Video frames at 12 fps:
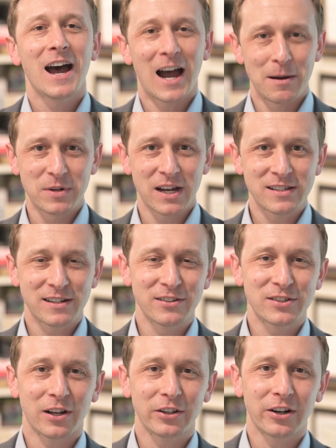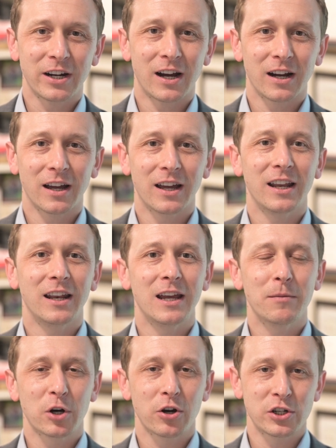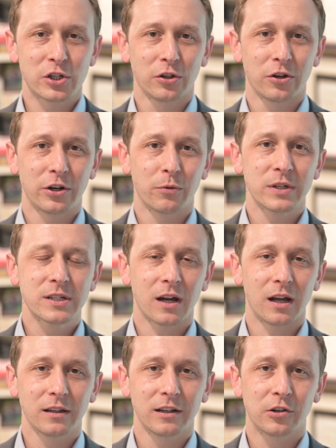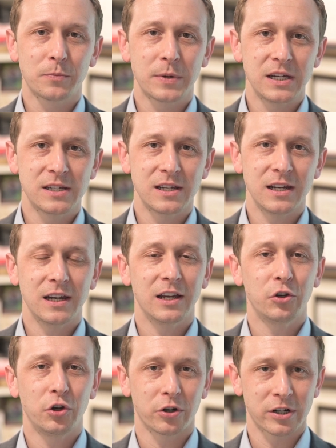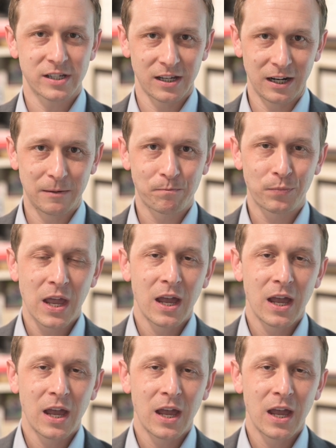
I'm Dustin Saldarriaga, an immigration lawyer with Scott Legal PC in New York City.